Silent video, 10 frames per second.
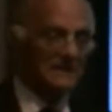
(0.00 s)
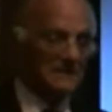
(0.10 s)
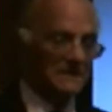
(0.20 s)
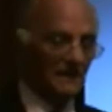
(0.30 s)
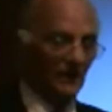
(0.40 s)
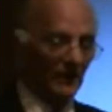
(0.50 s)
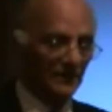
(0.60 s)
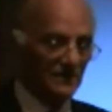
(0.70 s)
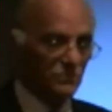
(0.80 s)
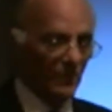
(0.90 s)
this
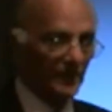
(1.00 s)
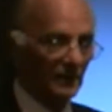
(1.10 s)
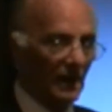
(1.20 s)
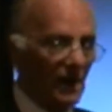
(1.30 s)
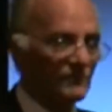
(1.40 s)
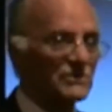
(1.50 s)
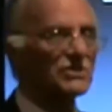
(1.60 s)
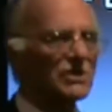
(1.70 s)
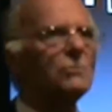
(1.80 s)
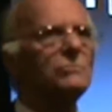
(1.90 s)
client, this woman, for
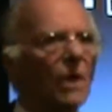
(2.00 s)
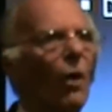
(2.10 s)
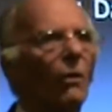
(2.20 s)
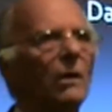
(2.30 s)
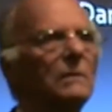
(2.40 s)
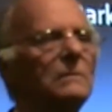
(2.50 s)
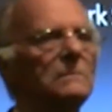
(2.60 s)
so long,